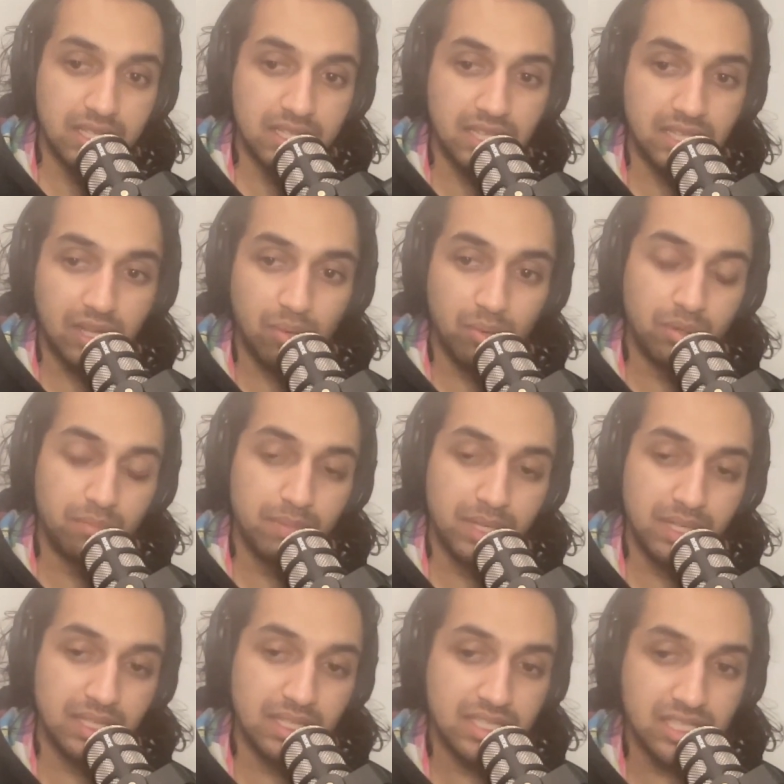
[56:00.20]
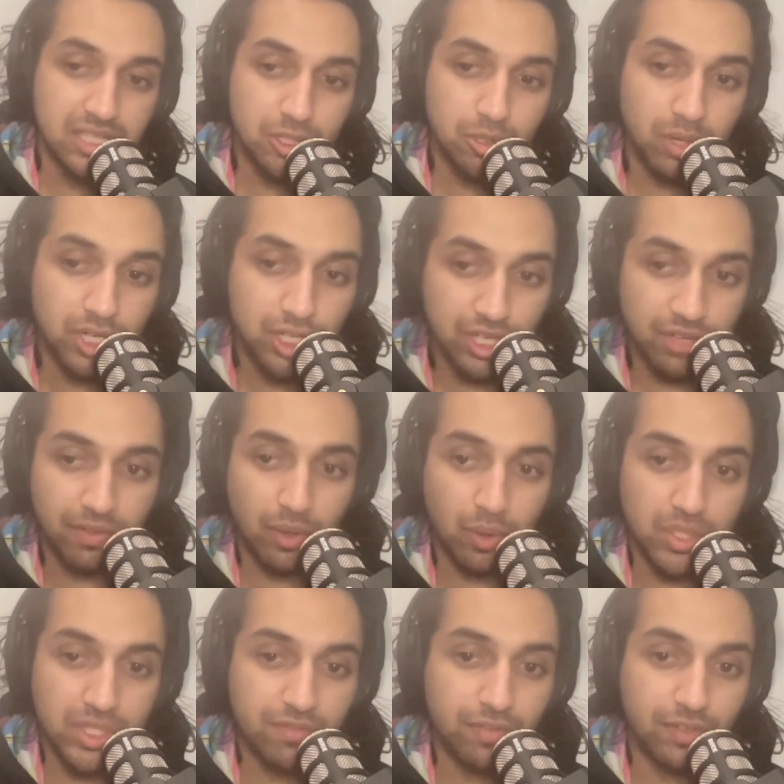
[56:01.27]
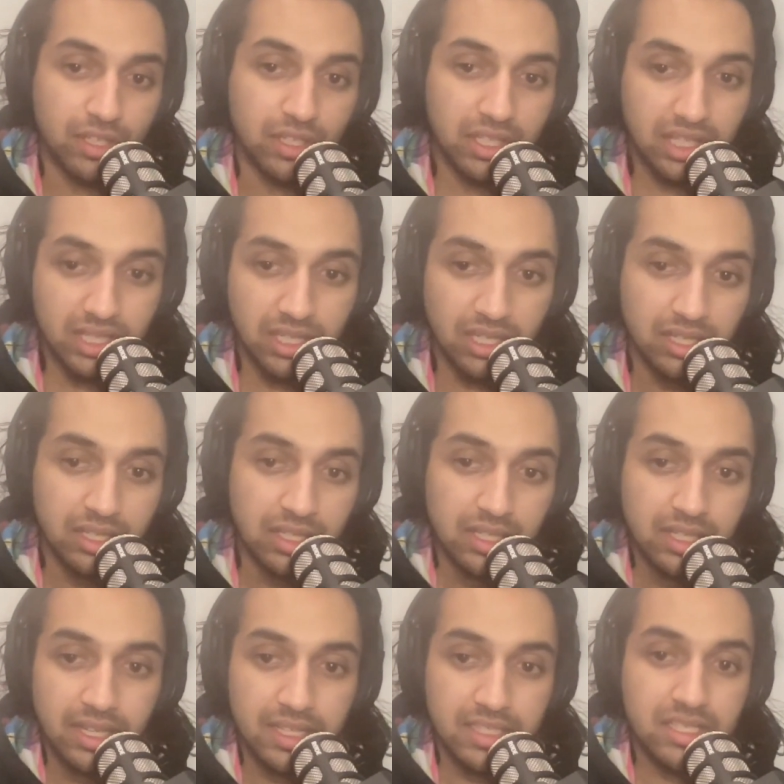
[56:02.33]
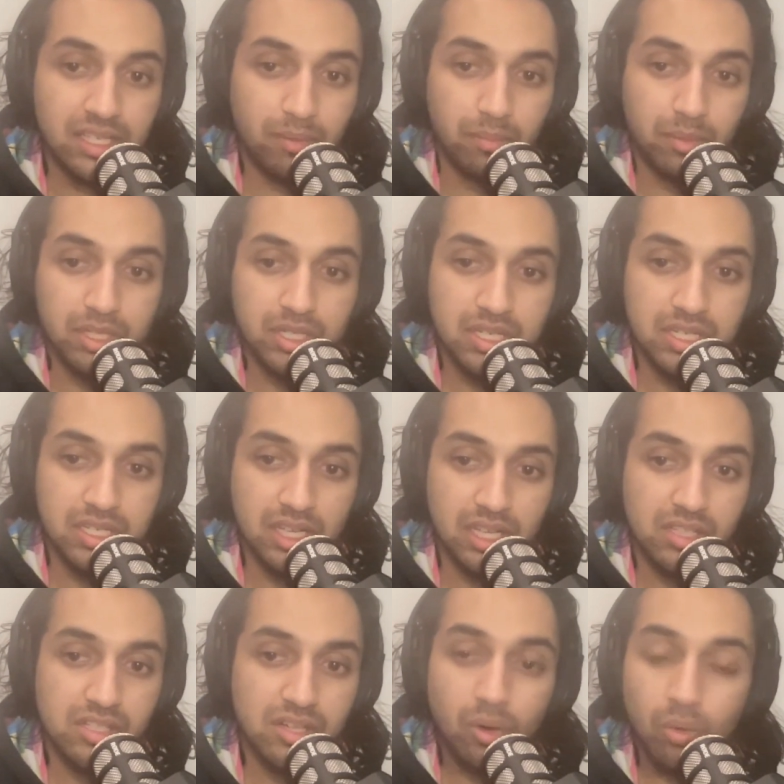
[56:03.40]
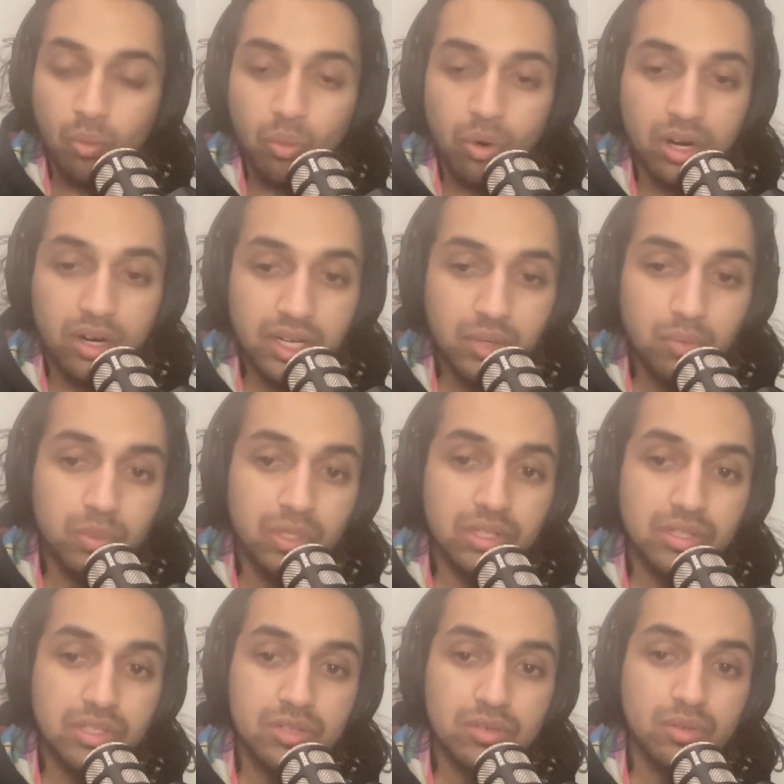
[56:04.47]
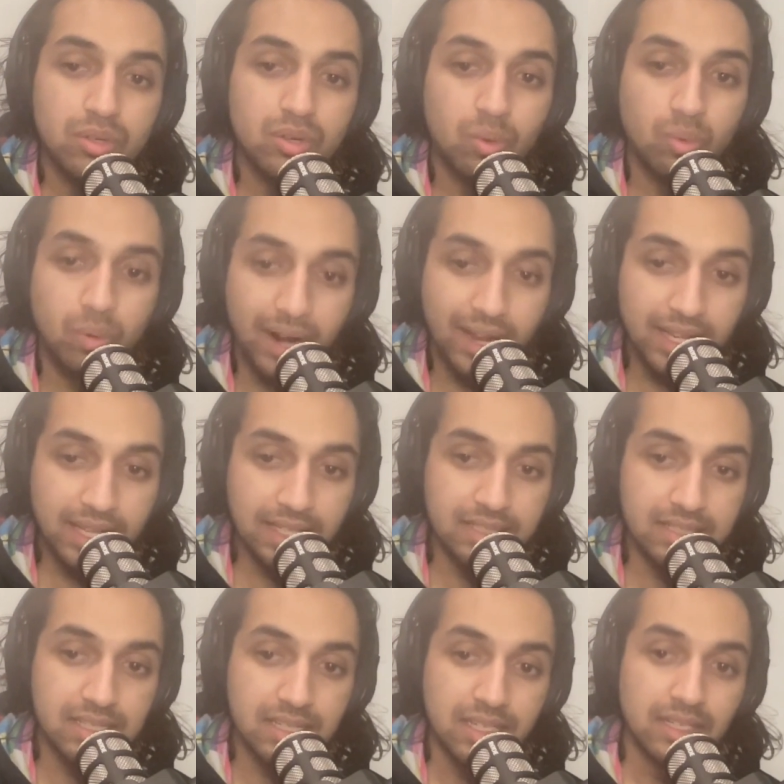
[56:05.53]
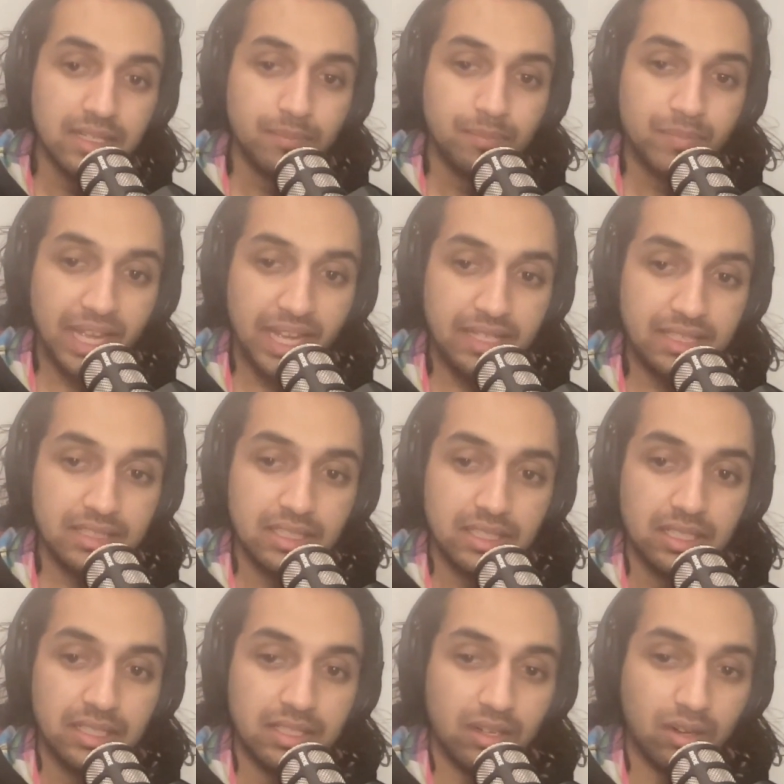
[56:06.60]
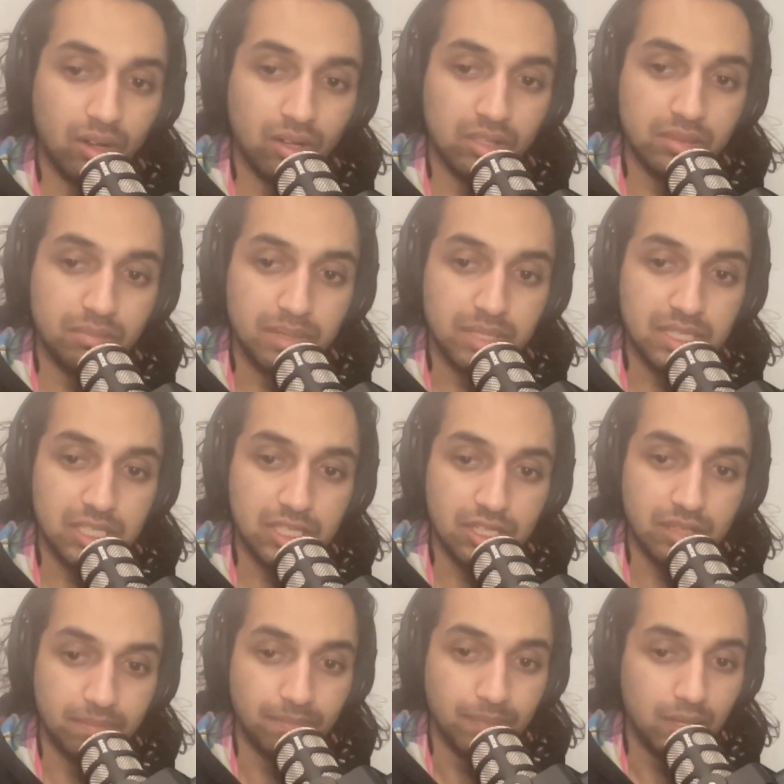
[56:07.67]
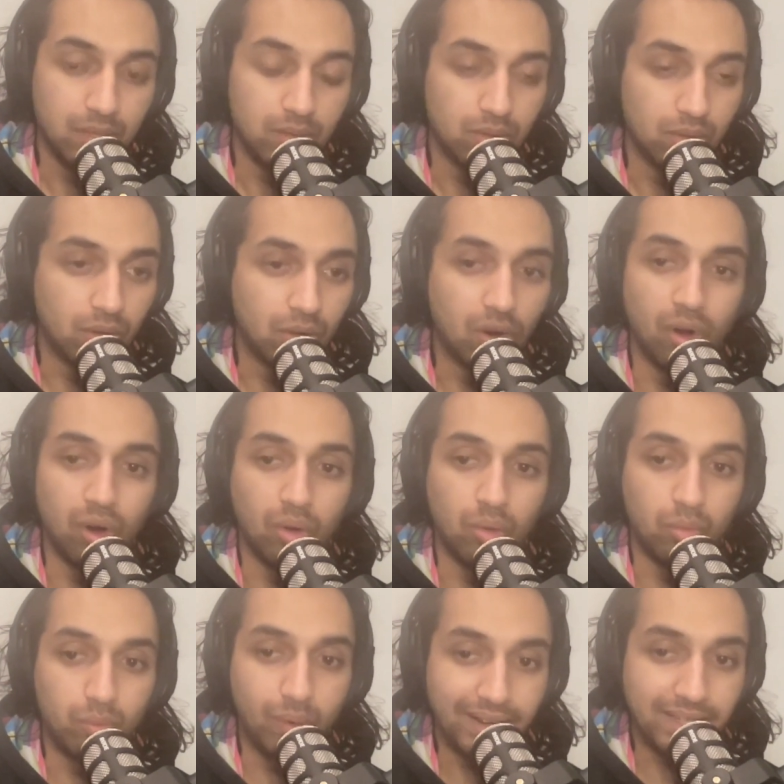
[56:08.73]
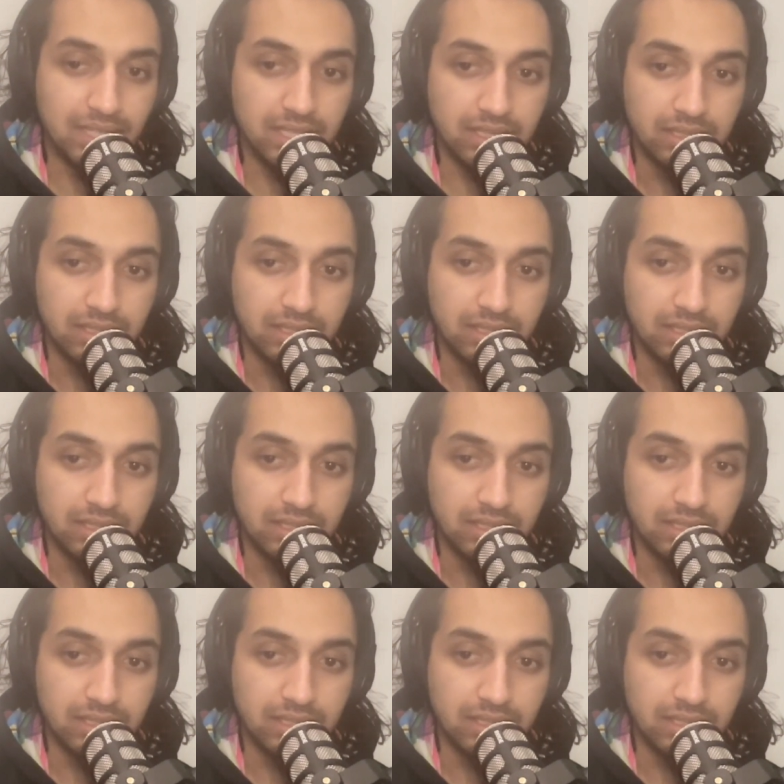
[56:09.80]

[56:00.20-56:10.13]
that they wouldn't be in this situation if it wasn't for Illina, and Sunburst is like, don't worry, we'll do great. And they're all in position. They're all ready.